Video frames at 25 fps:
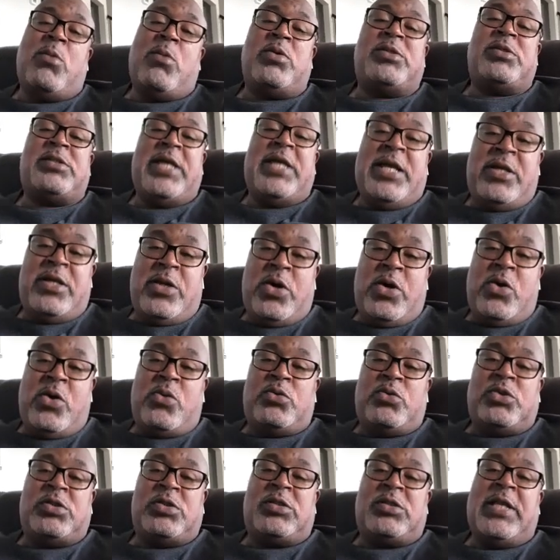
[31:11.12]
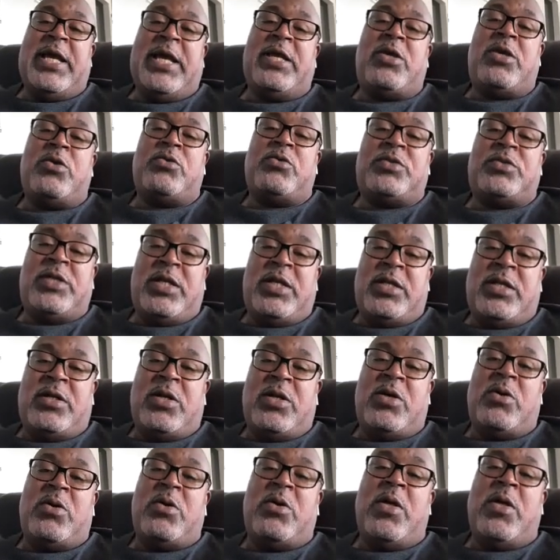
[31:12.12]
say no, just like you said
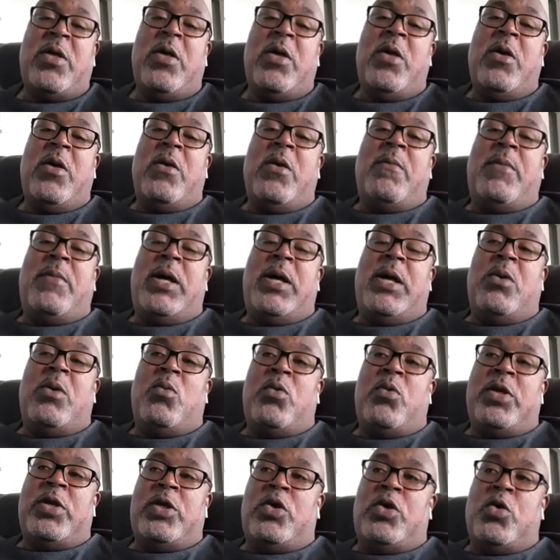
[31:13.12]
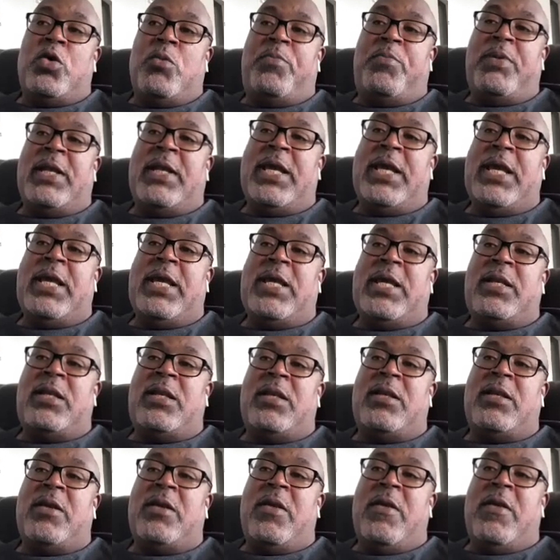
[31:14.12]
no. But when you playing
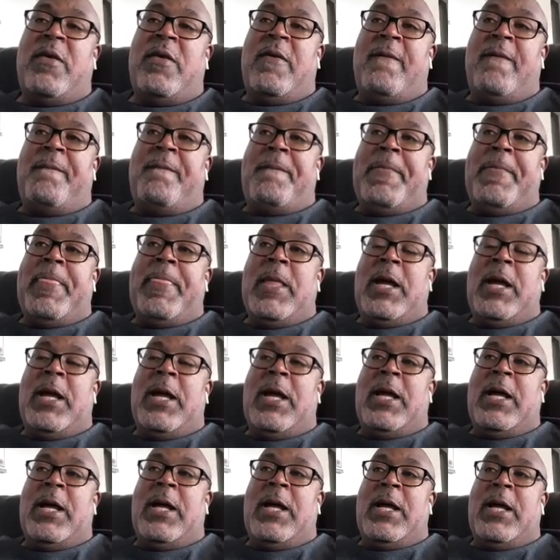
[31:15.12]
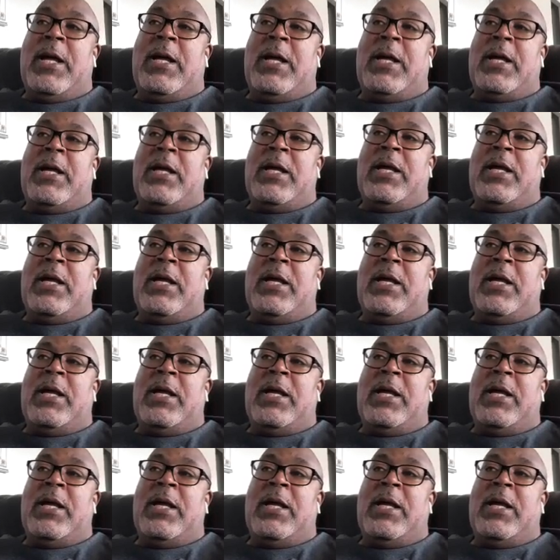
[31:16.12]
on